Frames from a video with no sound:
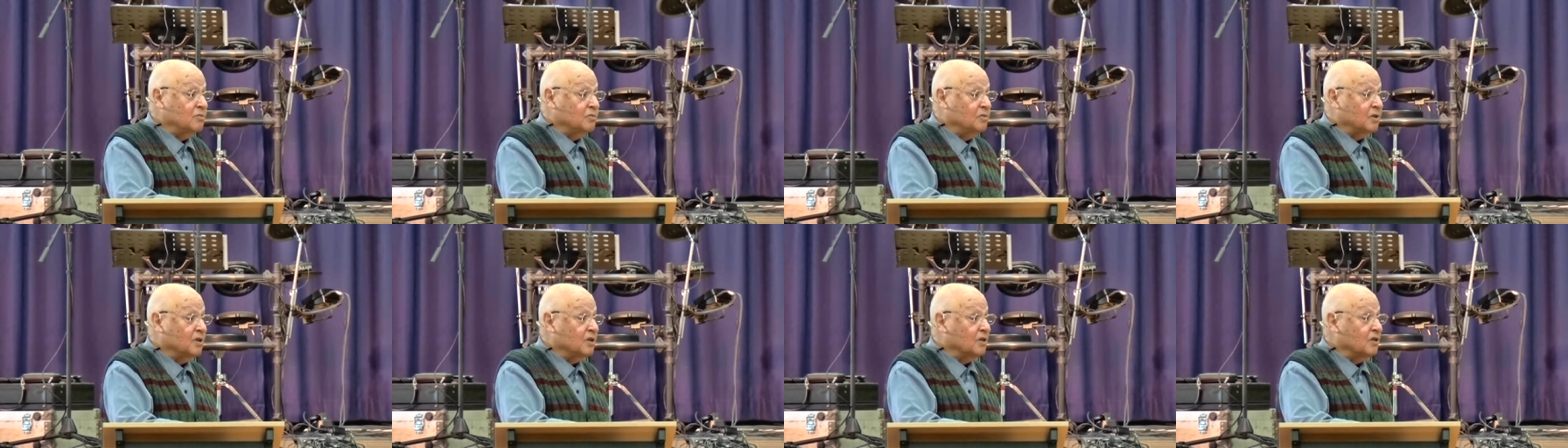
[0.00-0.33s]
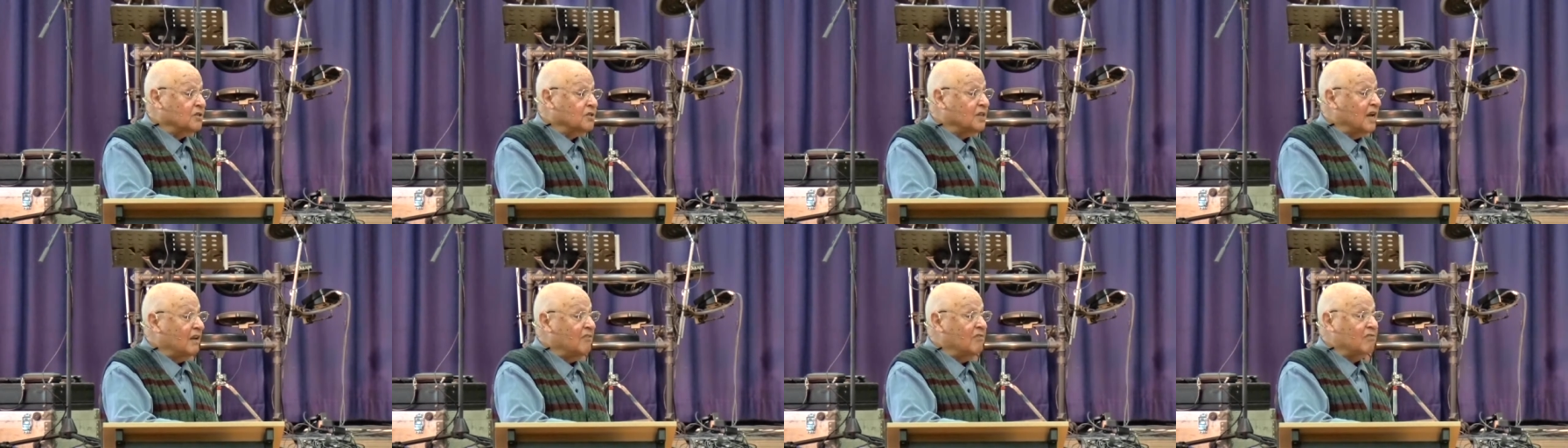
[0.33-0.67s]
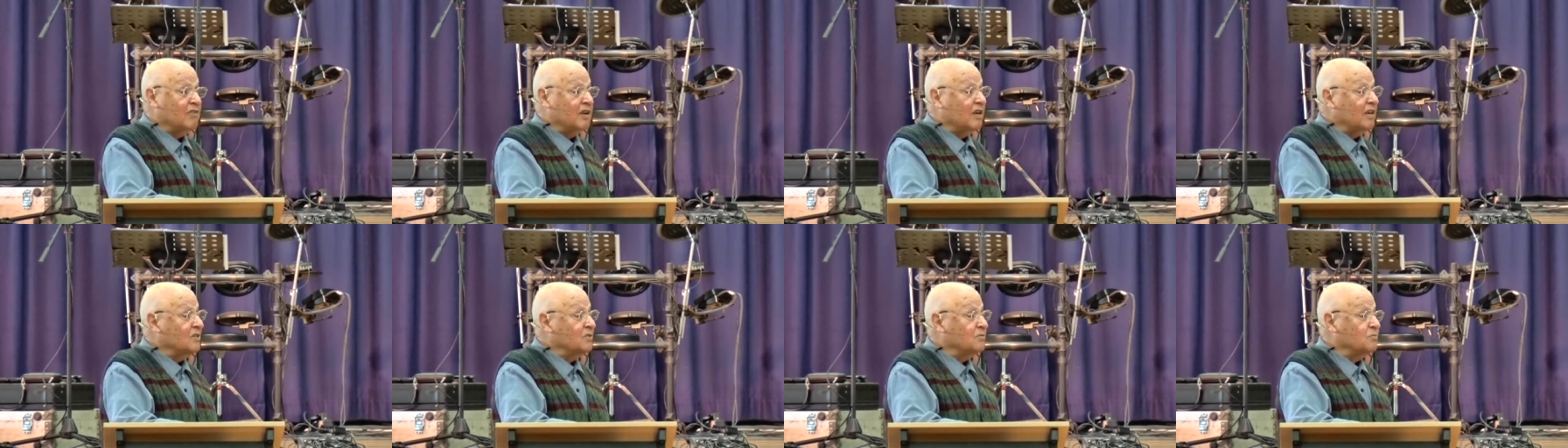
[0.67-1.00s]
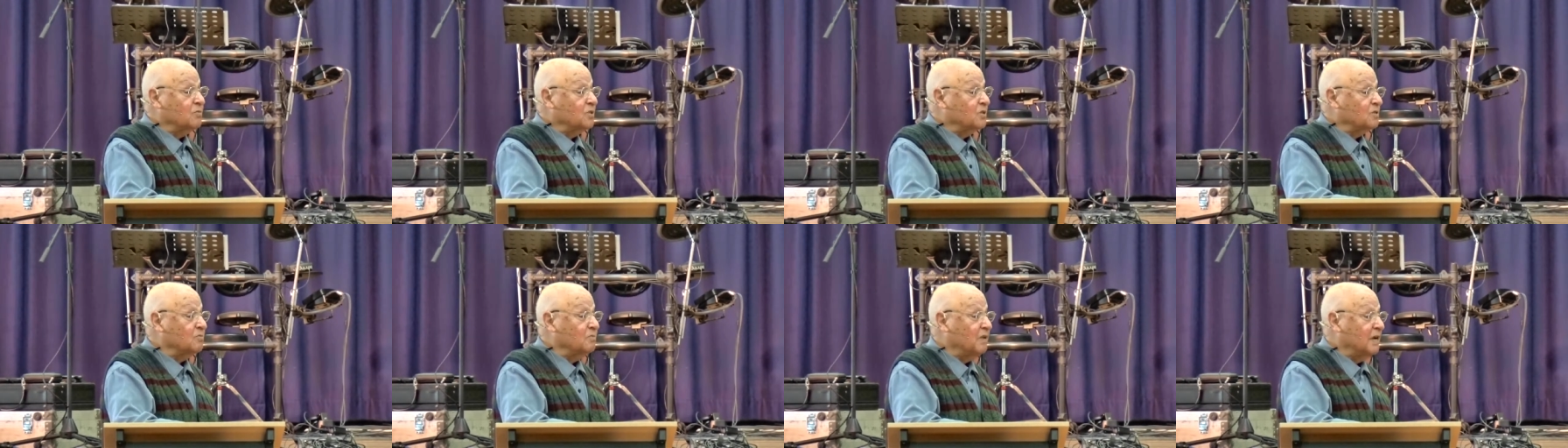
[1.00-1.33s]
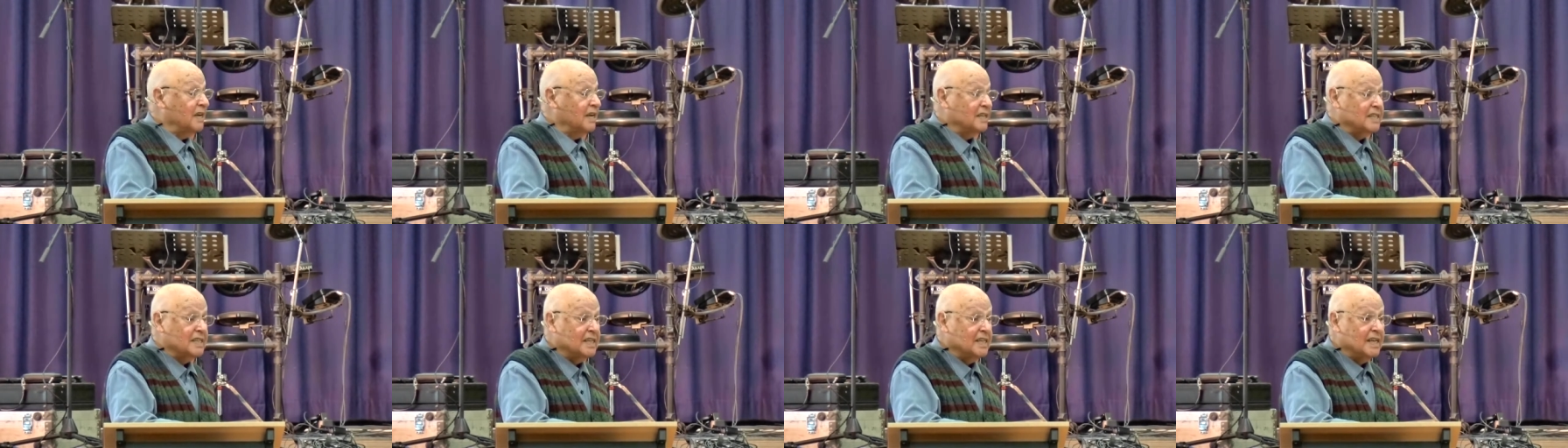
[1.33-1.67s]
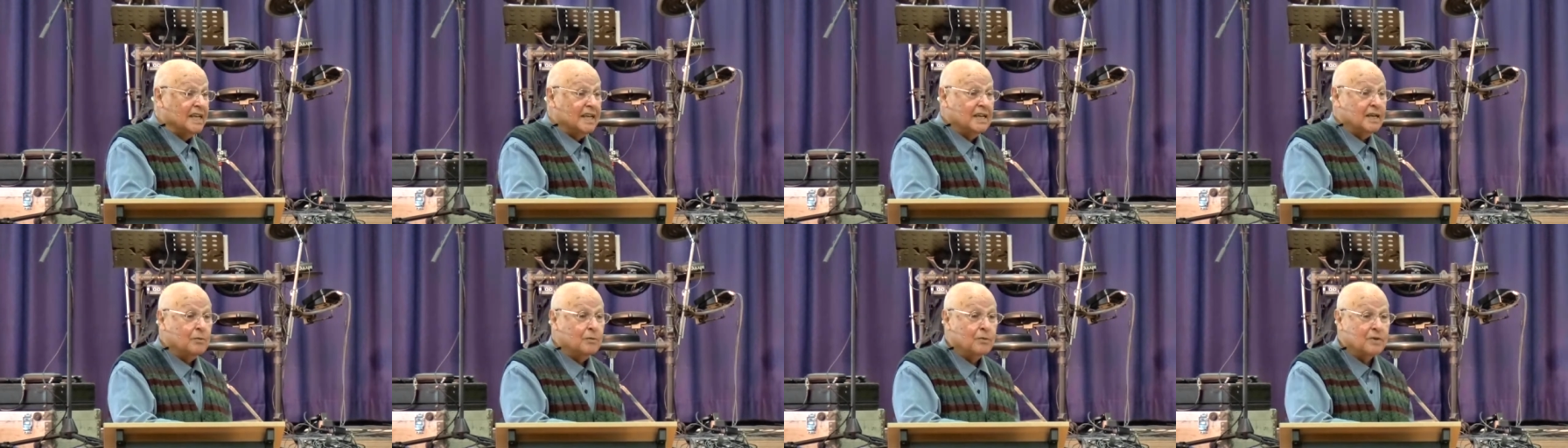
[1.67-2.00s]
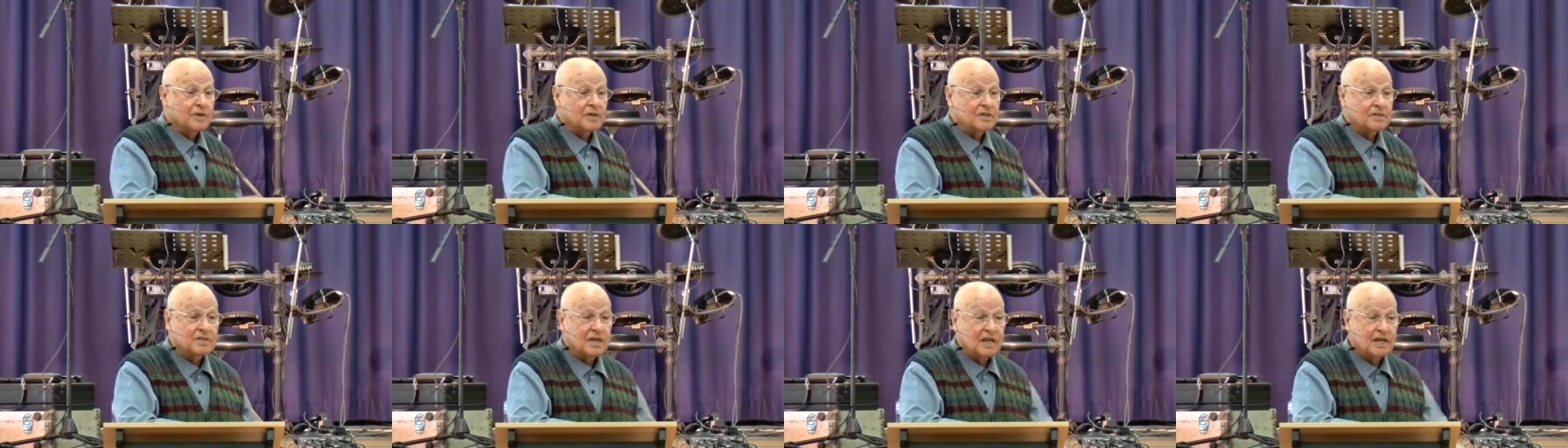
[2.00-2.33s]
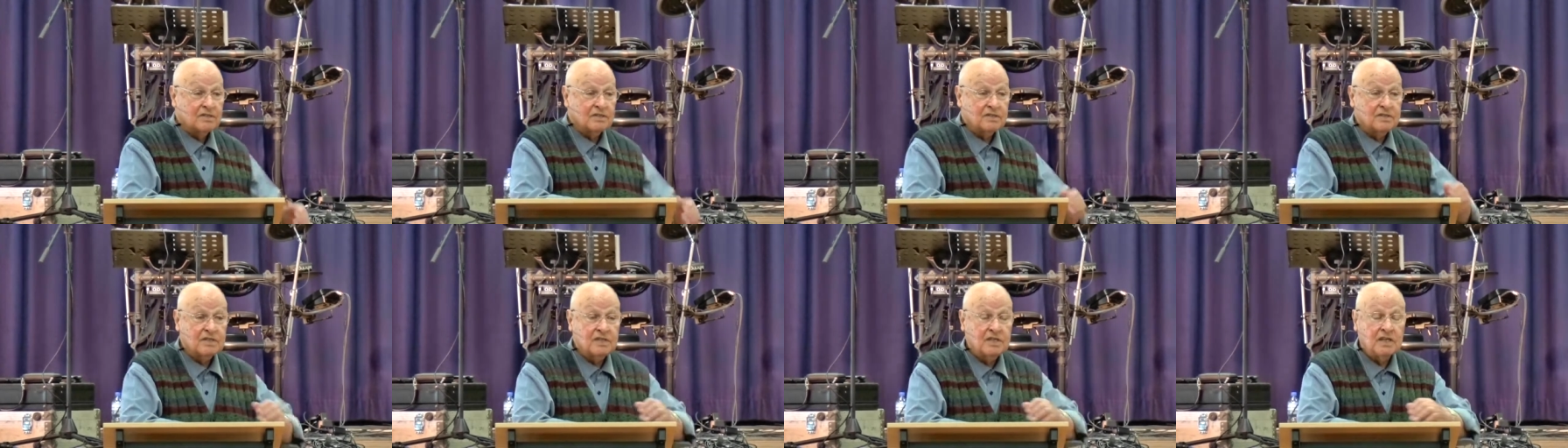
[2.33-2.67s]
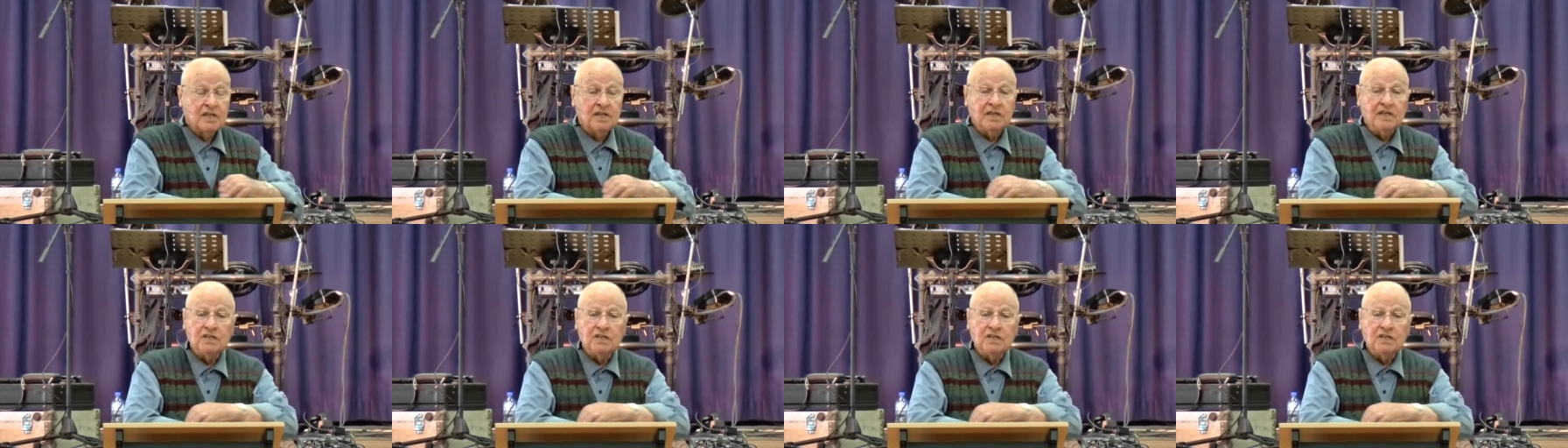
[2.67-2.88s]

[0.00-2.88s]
or because I felt was better than anywhere else.